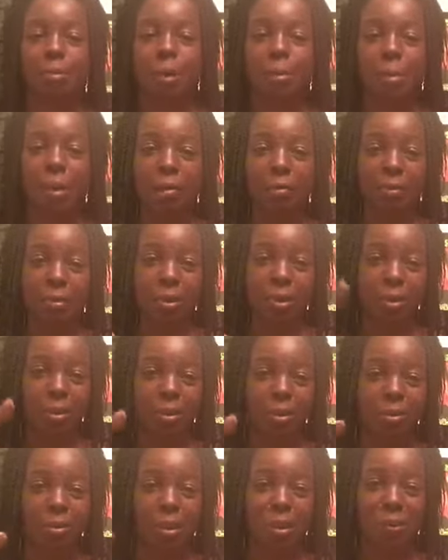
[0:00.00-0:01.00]
I'm gonna have to cut
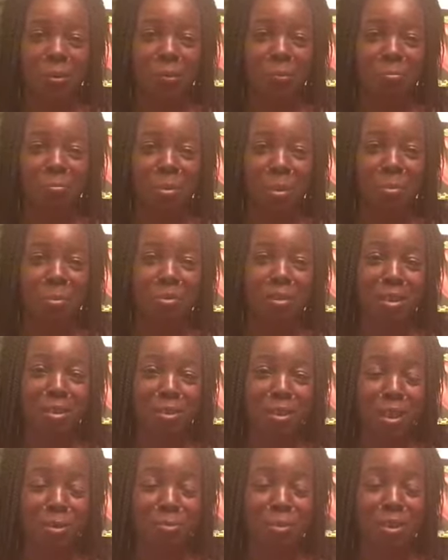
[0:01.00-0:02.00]
this out. Maybe
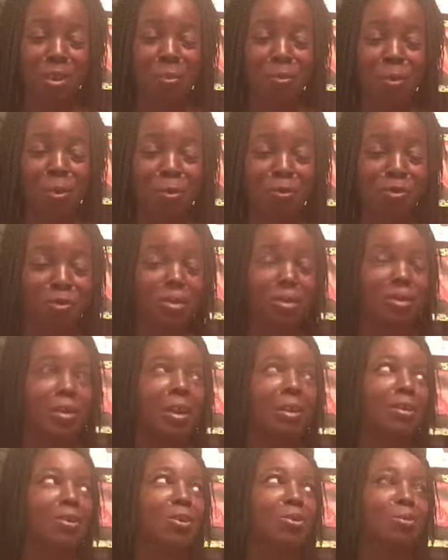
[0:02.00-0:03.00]
next time you come over, because
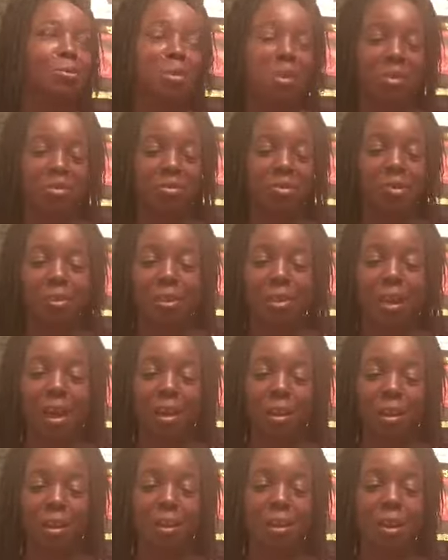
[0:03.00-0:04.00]
I know definitely
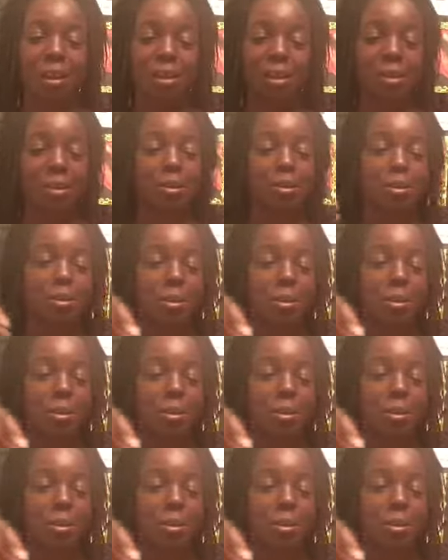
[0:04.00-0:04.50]
I cannot eat no